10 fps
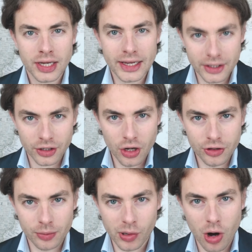In
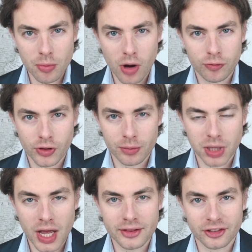another promo for the
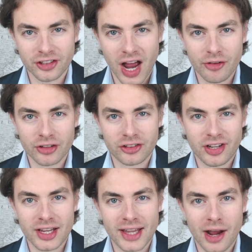play, the sirens
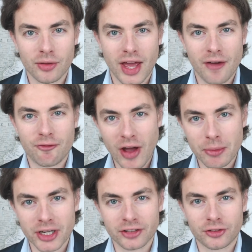take out their
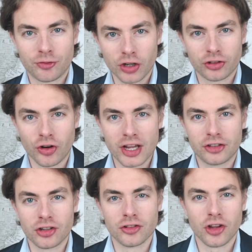feminist
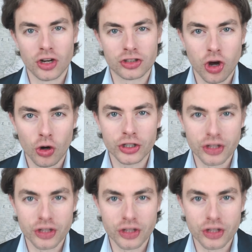frustrations on a toy